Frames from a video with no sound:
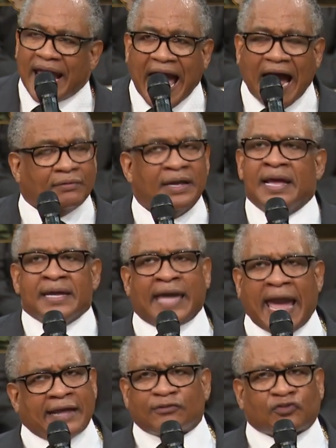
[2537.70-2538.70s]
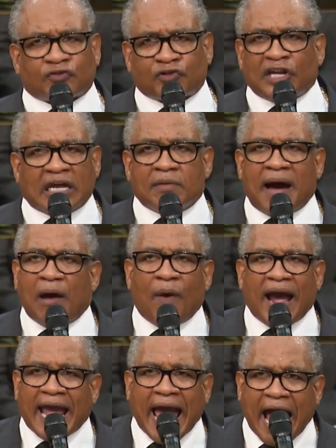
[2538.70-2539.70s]
out, can't see my
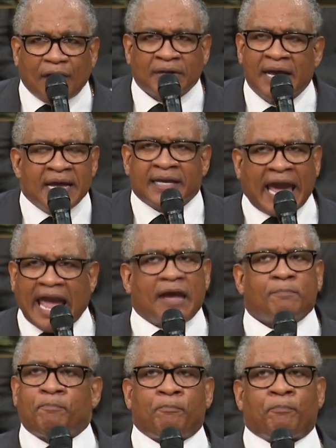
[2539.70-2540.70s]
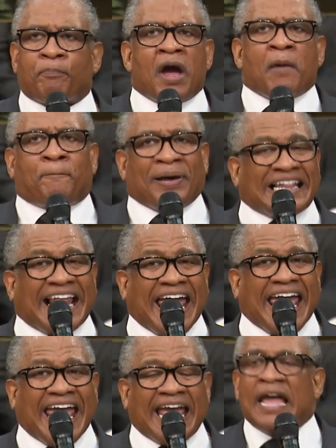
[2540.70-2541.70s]
way out, can't
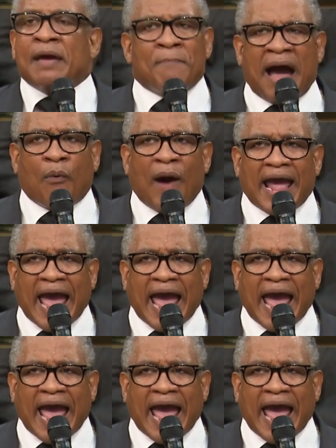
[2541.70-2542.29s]
play my way